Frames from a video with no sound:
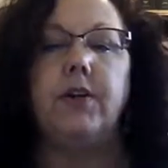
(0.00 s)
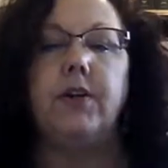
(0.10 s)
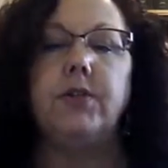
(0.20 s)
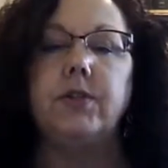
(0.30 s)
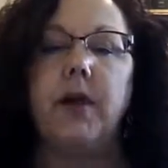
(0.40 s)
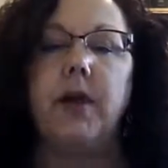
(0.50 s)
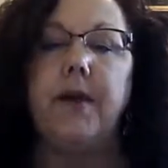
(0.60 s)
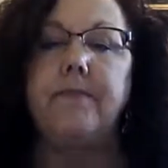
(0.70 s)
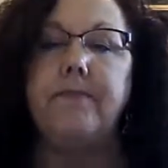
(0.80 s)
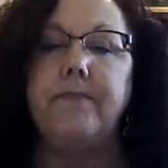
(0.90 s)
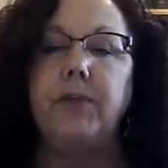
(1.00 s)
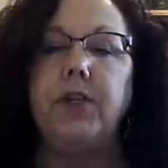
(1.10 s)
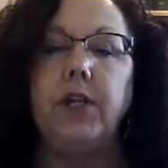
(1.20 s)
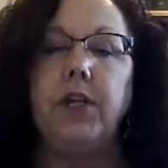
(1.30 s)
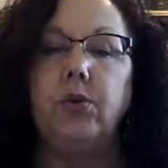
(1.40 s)
There's
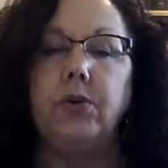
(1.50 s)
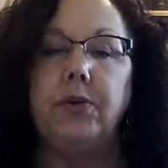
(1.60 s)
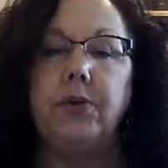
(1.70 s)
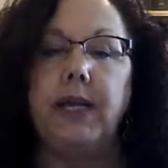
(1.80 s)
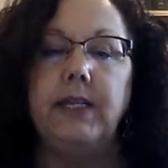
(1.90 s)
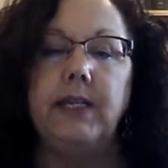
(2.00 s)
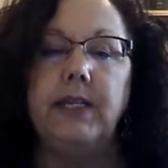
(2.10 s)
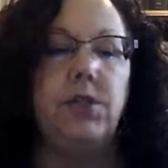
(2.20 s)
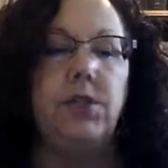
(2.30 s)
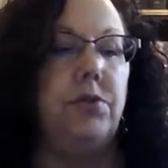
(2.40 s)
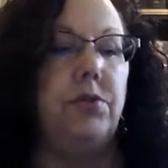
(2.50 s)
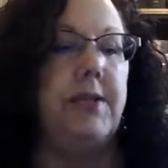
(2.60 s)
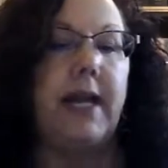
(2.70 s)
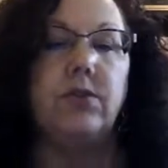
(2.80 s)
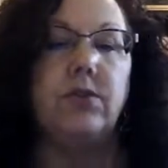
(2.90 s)
when you get your order in to
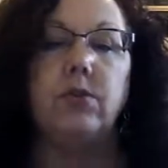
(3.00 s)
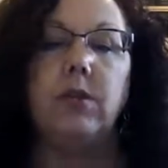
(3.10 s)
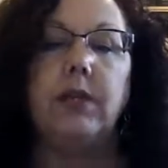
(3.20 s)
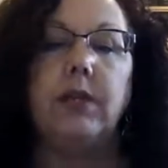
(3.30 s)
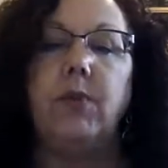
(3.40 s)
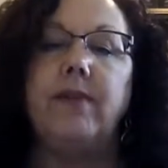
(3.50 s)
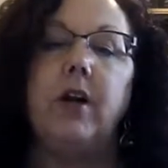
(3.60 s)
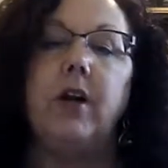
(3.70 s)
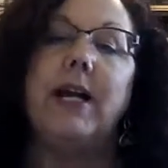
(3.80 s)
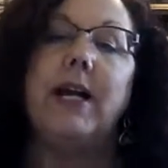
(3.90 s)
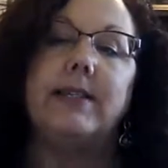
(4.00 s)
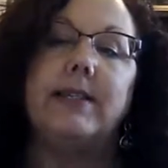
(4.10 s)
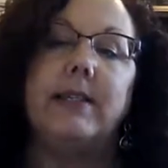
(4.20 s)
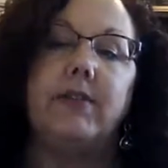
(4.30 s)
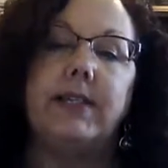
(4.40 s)
stack and sort it. We have all kinds
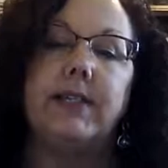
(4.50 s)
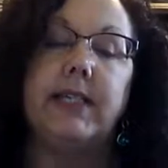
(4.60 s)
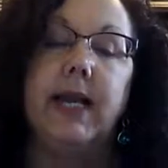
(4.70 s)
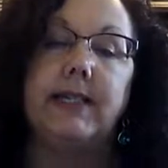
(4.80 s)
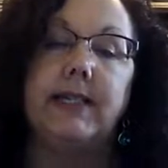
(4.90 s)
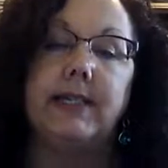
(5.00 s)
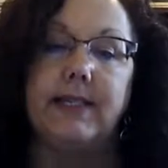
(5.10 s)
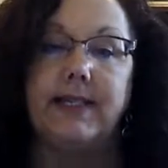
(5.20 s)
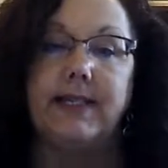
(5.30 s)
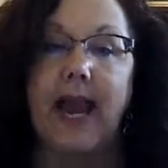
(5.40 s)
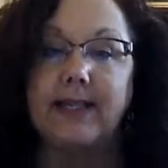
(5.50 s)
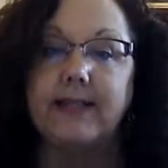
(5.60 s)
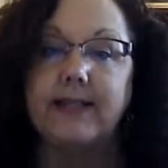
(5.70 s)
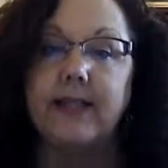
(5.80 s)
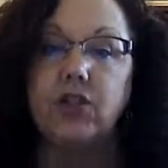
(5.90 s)
of different sizes of
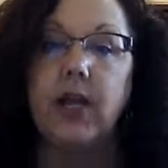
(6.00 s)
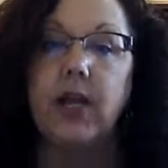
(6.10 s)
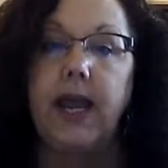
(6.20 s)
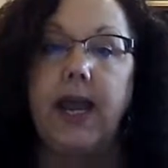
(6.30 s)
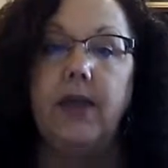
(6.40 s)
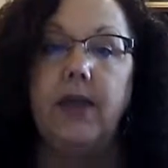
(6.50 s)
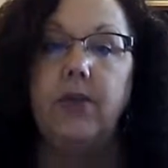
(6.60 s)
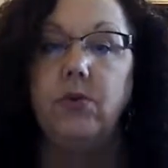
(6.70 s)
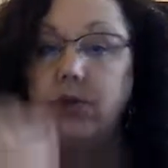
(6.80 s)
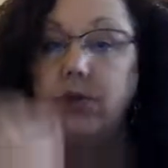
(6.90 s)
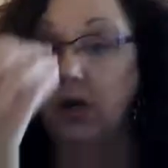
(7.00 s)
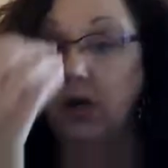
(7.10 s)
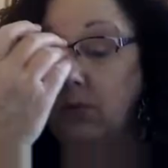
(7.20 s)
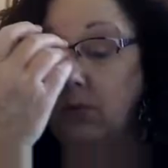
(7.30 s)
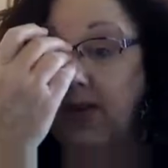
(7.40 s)
sacks and such, and those
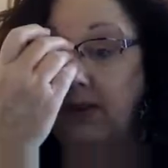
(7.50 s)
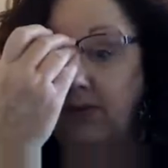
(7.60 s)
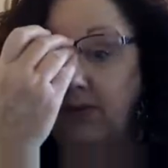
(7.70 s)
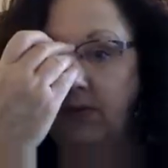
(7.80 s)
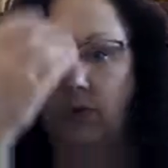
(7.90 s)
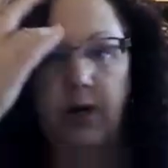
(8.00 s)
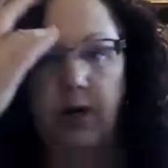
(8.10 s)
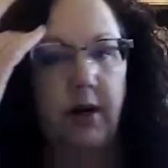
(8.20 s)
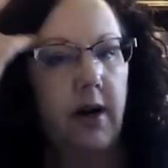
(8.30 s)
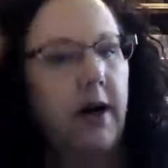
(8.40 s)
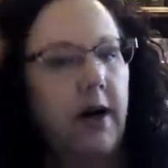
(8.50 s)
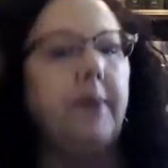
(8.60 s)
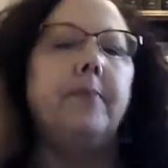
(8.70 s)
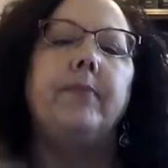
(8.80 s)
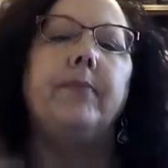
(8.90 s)
are great for
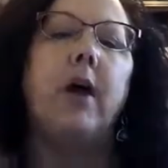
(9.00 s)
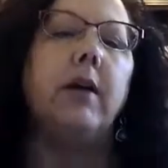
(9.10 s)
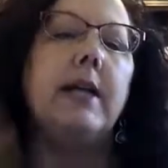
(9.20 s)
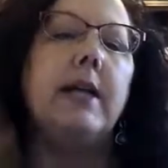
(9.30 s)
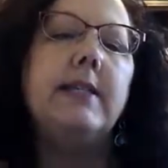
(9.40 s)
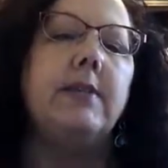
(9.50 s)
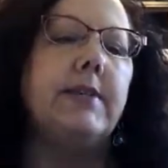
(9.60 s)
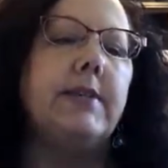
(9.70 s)
all kinds of